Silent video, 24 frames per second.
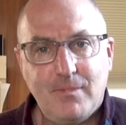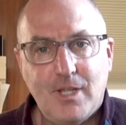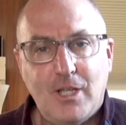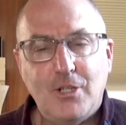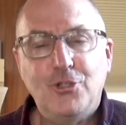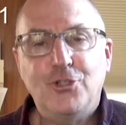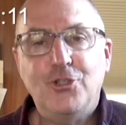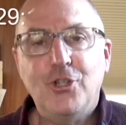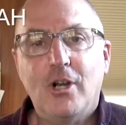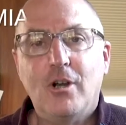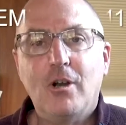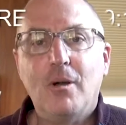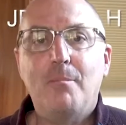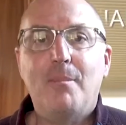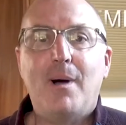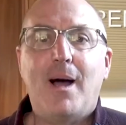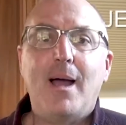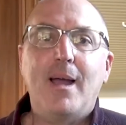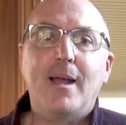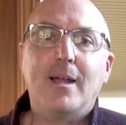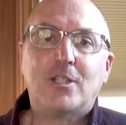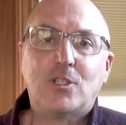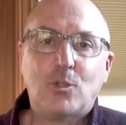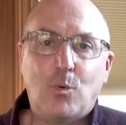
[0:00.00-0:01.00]

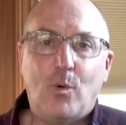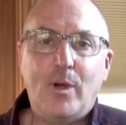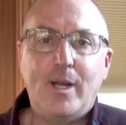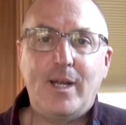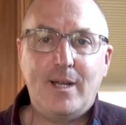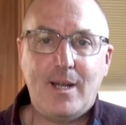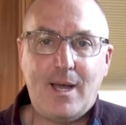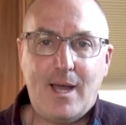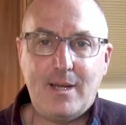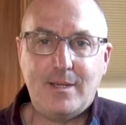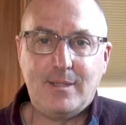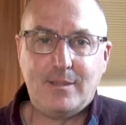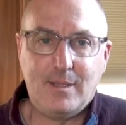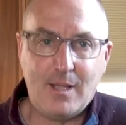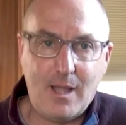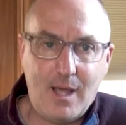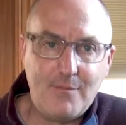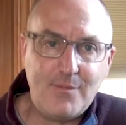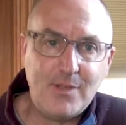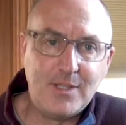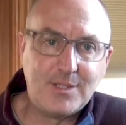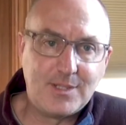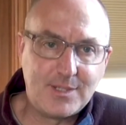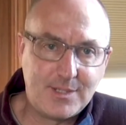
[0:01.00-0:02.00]
Jeremiah
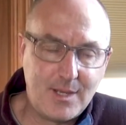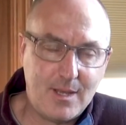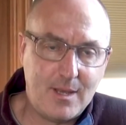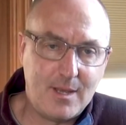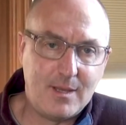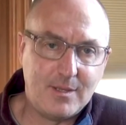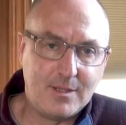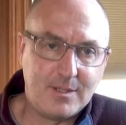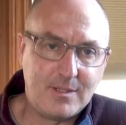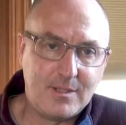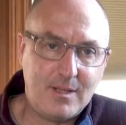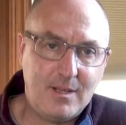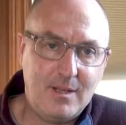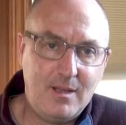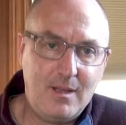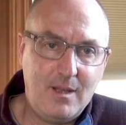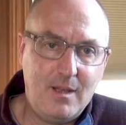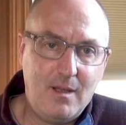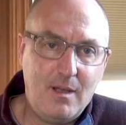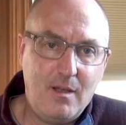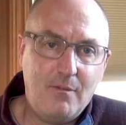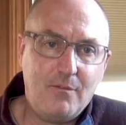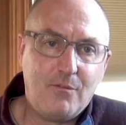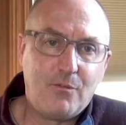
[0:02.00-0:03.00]
29:11 says,
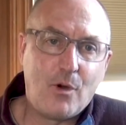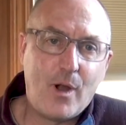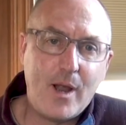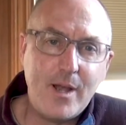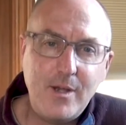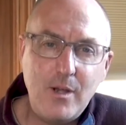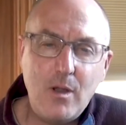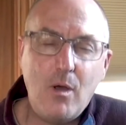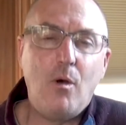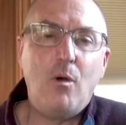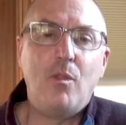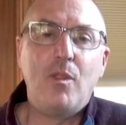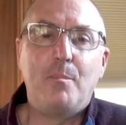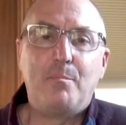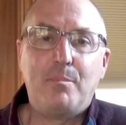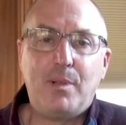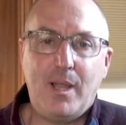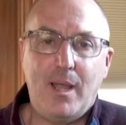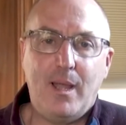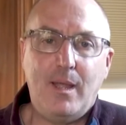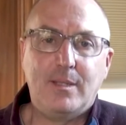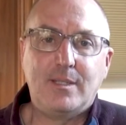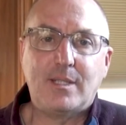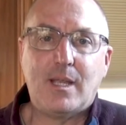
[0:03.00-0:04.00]
"For I know the
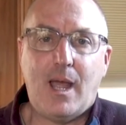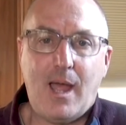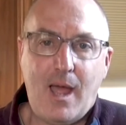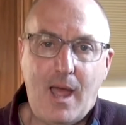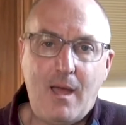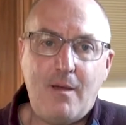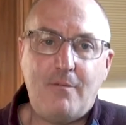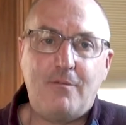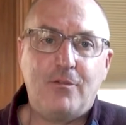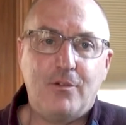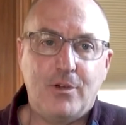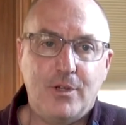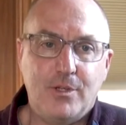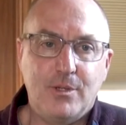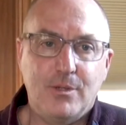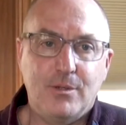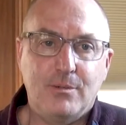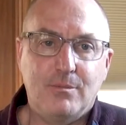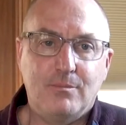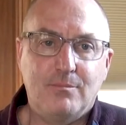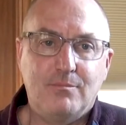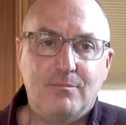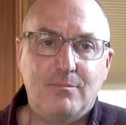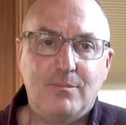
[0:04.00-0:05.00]
plans I have for you,
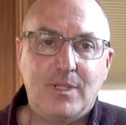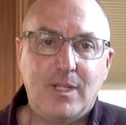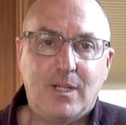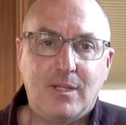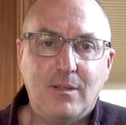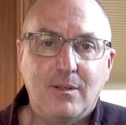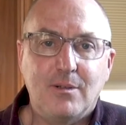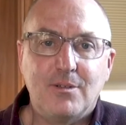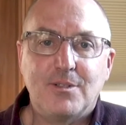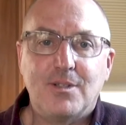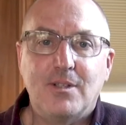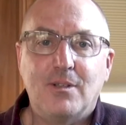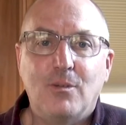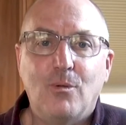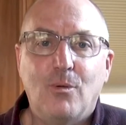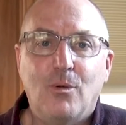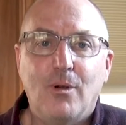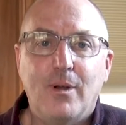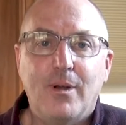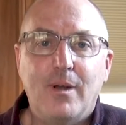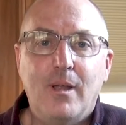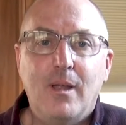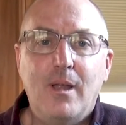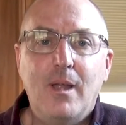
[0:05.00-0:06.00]
declares the
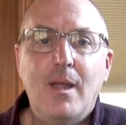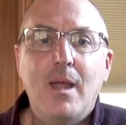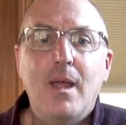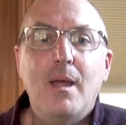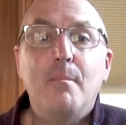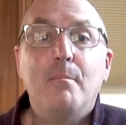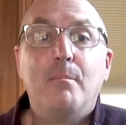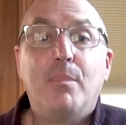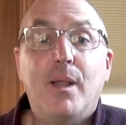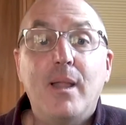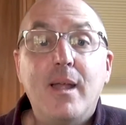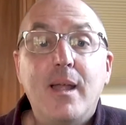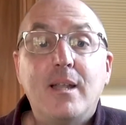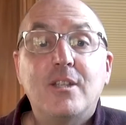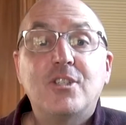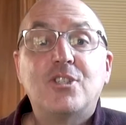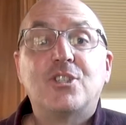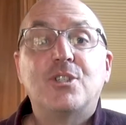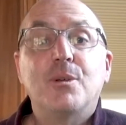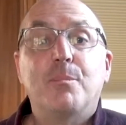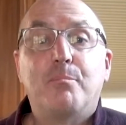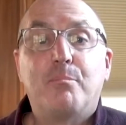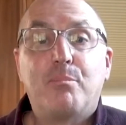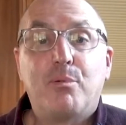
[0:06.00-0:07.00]
Lord, plans
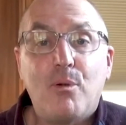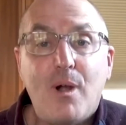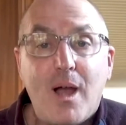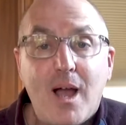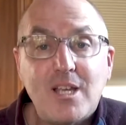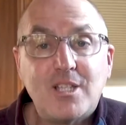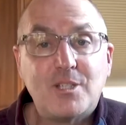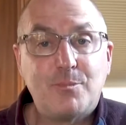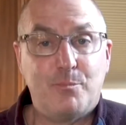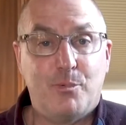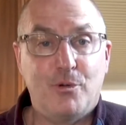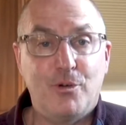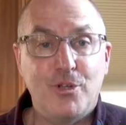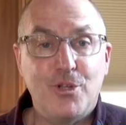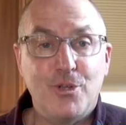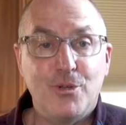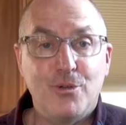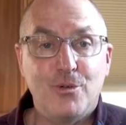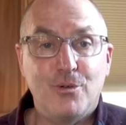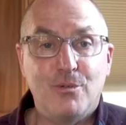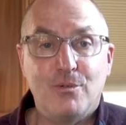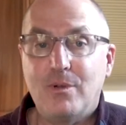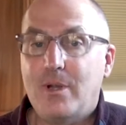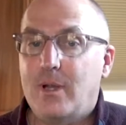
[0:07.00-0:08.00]
to prosper
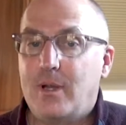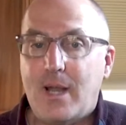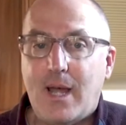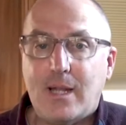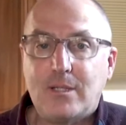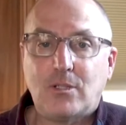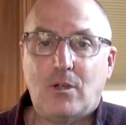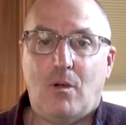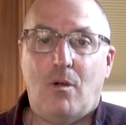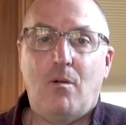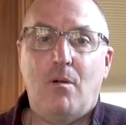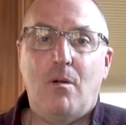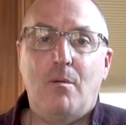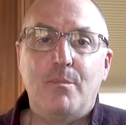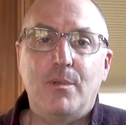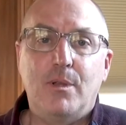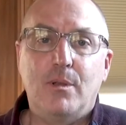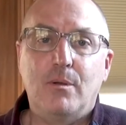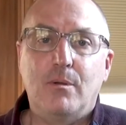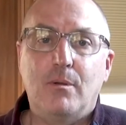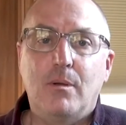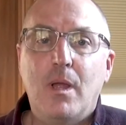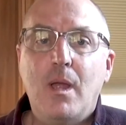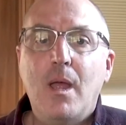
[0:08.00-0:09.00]
you and not to harm you,
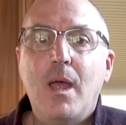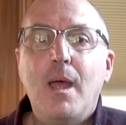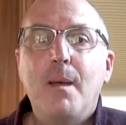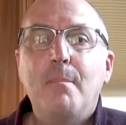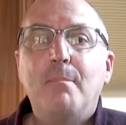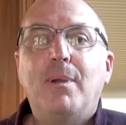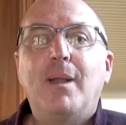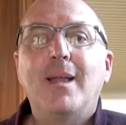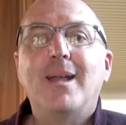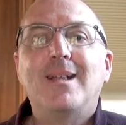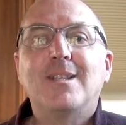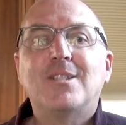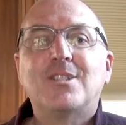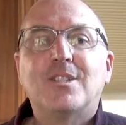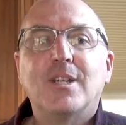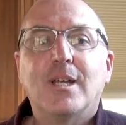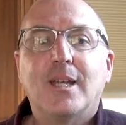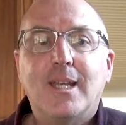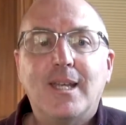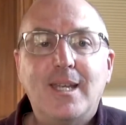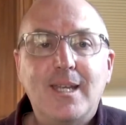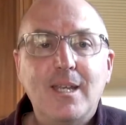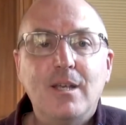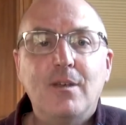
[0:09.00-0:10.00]
plans to
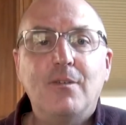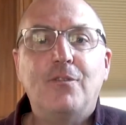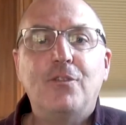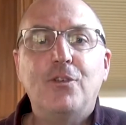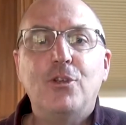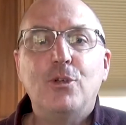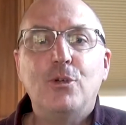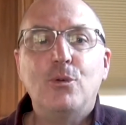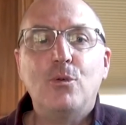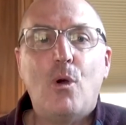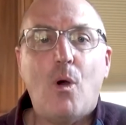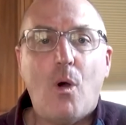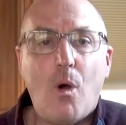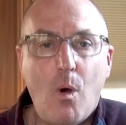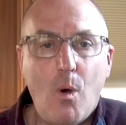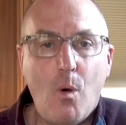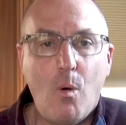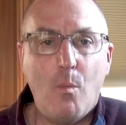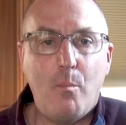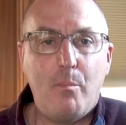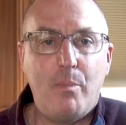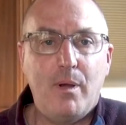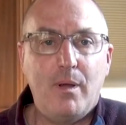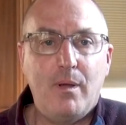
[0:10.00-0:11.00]
give you
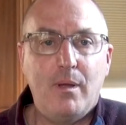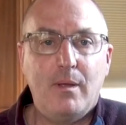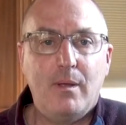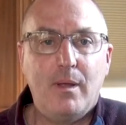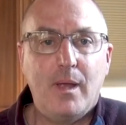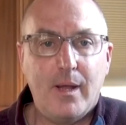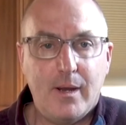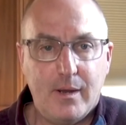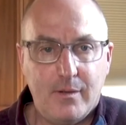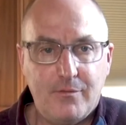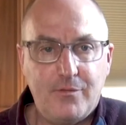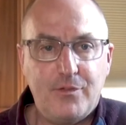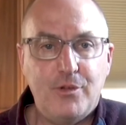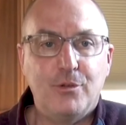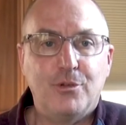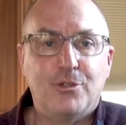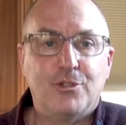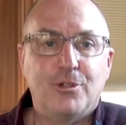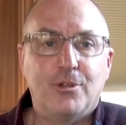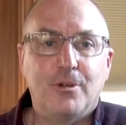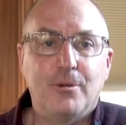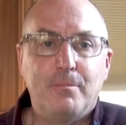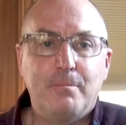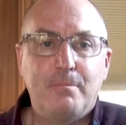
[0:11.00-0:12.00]
hope and a
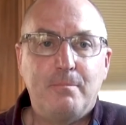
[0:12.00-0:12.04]
future."